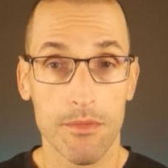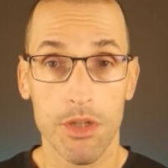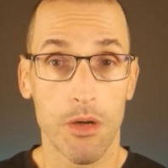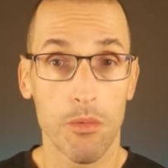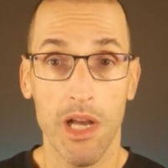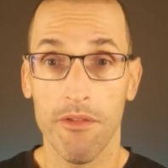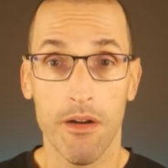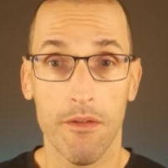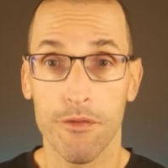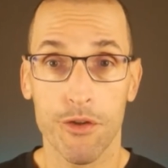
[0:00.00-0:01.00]
We have a
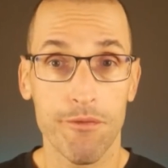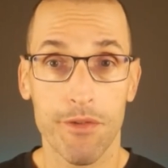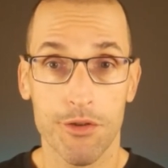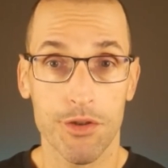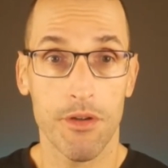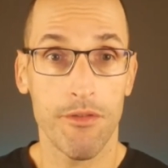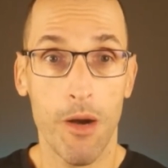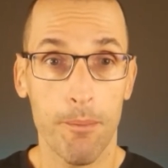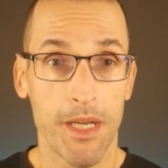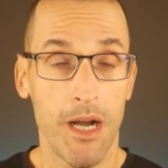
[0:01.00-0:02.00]
free version of
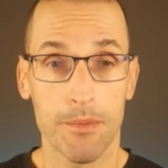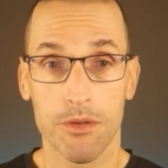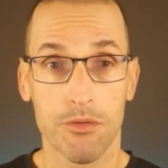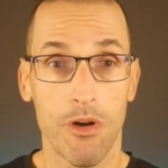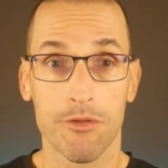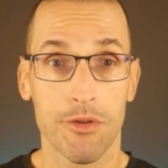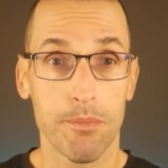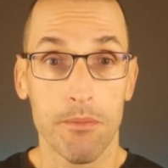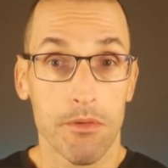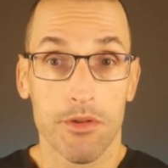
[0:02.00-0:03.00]
Hopin, up to 200
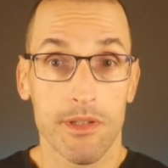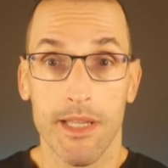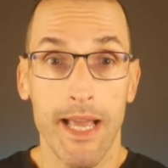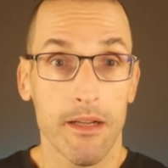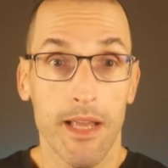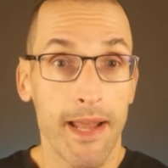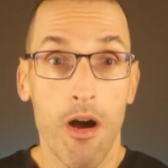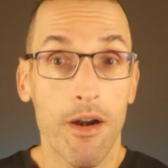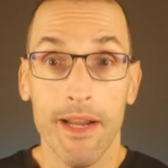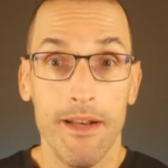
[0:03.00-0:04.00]
people. Just get
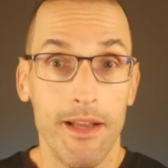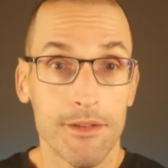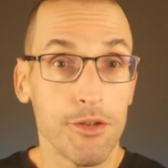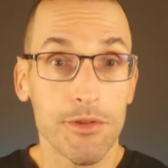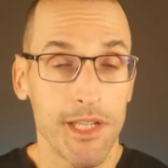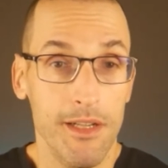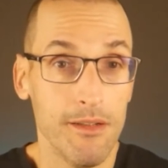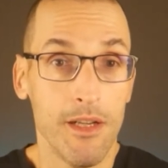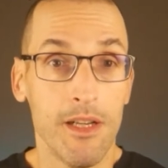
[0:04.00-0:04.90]
on it and use it.